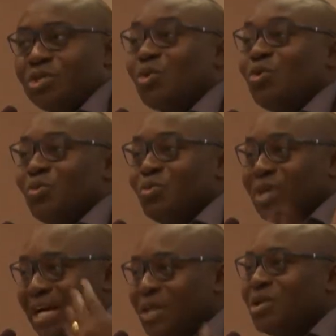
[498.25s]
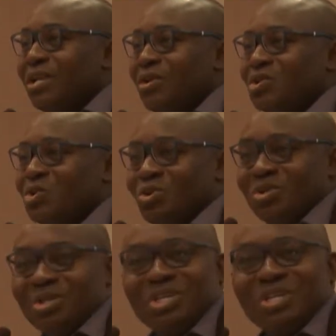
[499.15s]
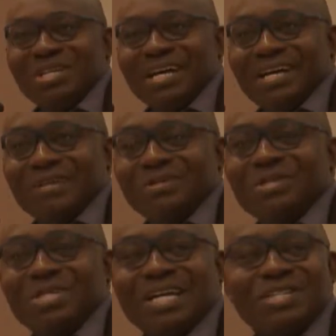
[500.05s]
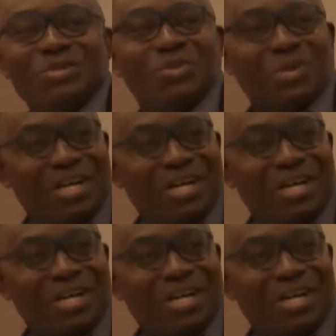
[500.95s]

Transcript: So we're actually also starting to